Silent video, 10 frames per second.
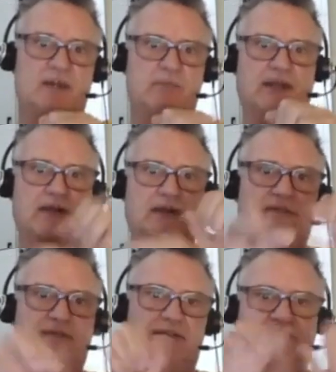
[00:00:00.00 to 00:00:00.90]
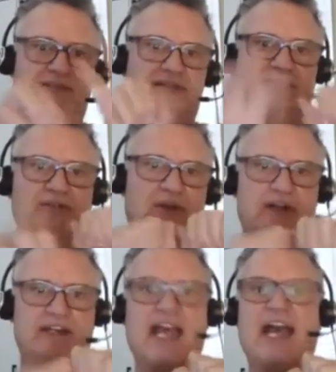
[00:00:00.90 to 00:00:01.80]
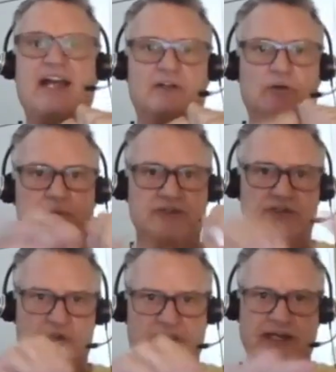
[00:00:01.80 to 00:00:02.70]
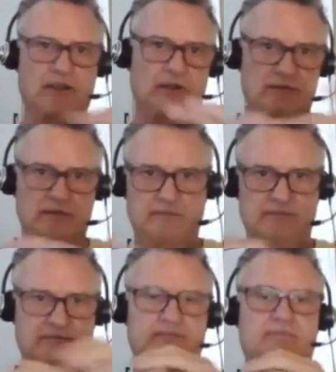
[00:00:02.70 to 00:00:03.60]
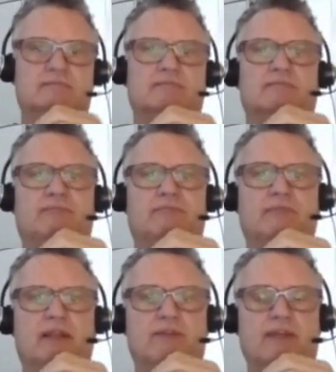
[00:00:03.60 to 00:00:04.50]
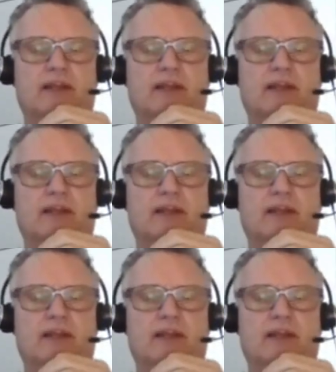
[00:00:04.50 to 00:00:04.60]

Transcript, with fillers: or a dad who was critical, and they grew up with fear and